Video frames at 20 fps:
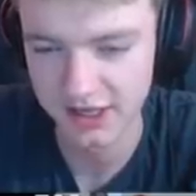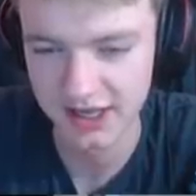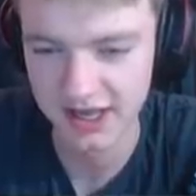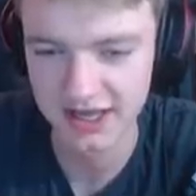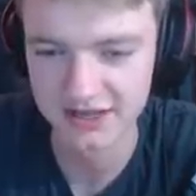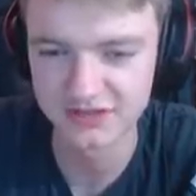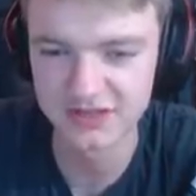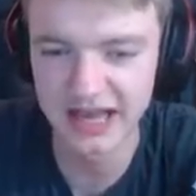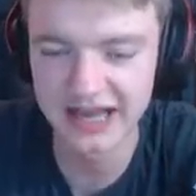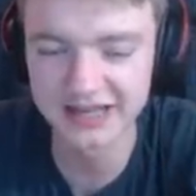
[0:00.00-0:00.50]

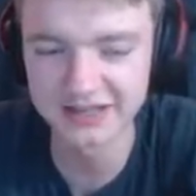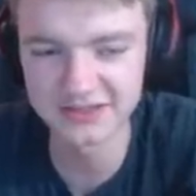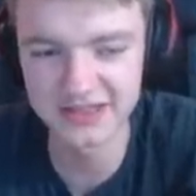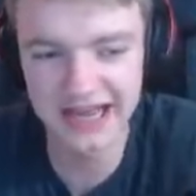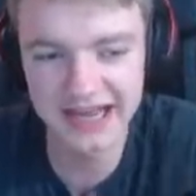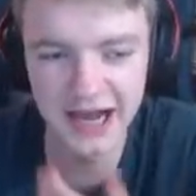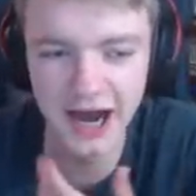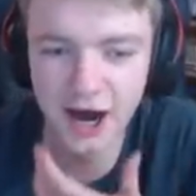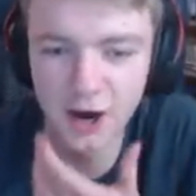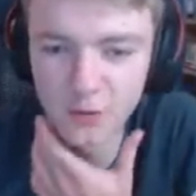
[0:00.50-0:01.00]

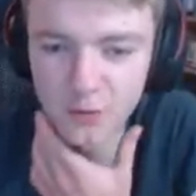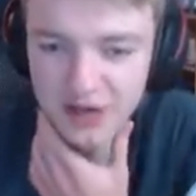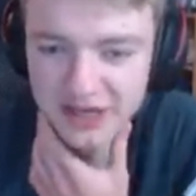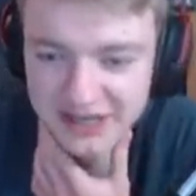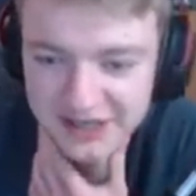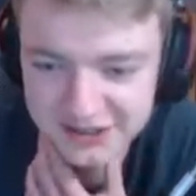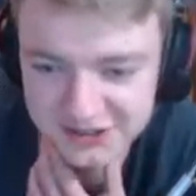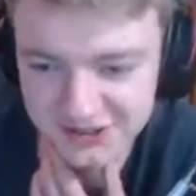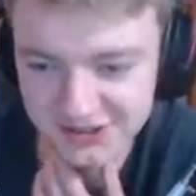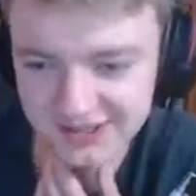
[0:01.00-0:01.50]
they are
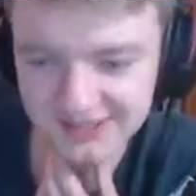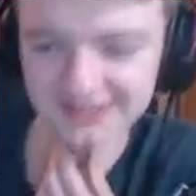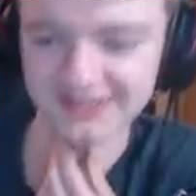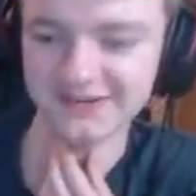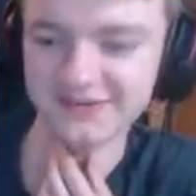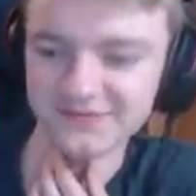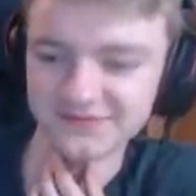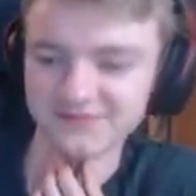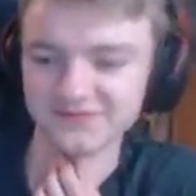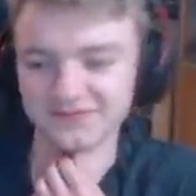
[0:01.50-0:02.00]
weird.
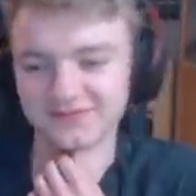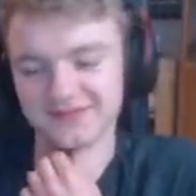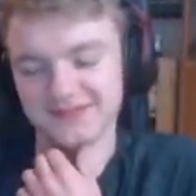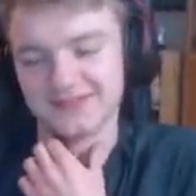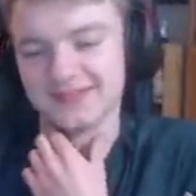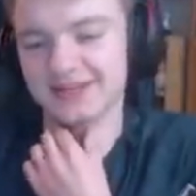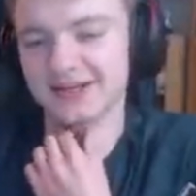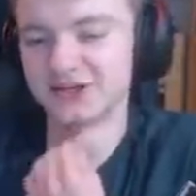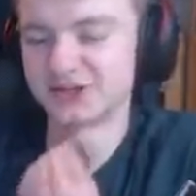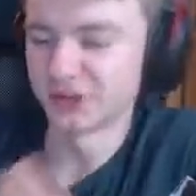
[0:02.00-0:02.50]

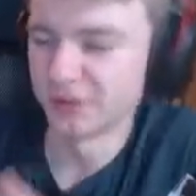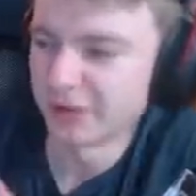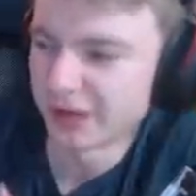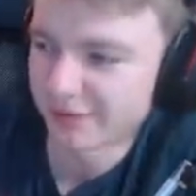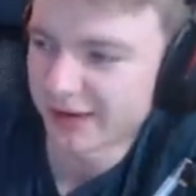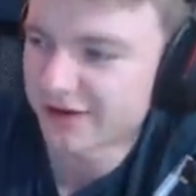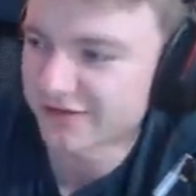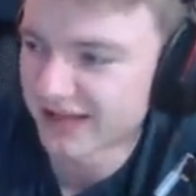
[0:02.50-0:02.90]
Something